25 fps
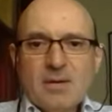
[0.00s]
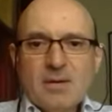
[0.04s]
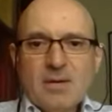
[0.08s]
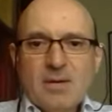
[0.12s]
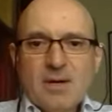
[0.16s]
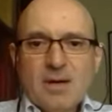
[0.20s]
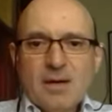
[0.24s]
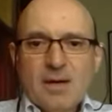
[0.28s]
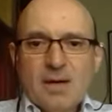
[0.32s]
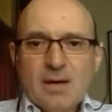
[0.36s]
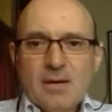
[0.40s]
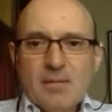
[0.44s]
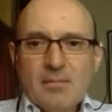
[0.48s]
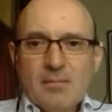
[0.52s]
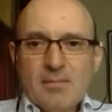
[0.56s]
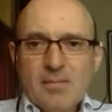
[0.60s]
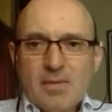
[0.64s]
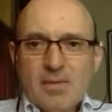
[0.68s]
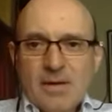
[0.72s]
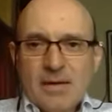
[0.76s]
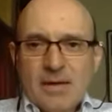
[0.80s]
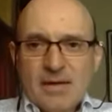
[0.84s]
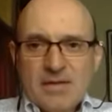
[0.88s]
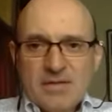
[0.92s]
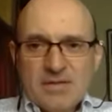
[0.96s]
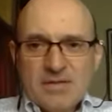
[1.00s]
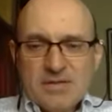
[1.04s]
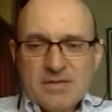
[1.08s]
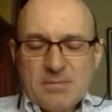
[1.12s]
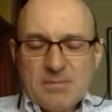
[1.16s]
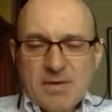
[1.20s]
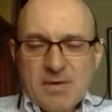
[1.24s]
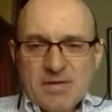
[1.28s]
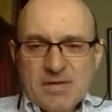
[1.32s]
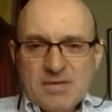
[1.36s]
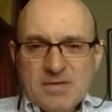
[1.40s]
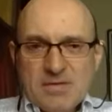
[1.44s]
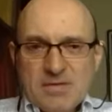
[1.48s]
Um, agency
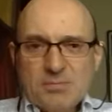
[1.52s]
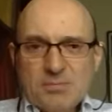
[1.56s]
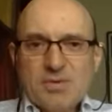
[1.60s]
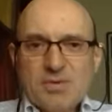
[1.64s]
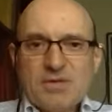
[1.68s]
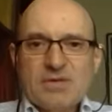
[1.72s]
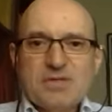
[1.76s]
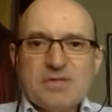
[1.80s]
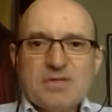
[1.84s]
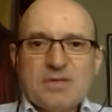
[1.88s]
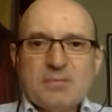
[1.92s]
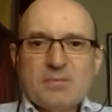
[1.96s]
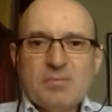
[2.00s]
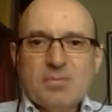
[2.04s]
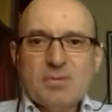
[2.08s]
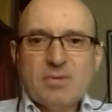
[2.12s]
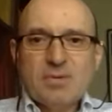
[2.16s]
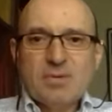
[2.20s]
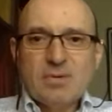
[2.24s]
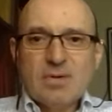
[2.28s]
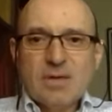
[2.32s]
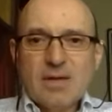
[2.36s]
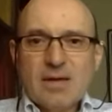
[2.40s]
buys as principal,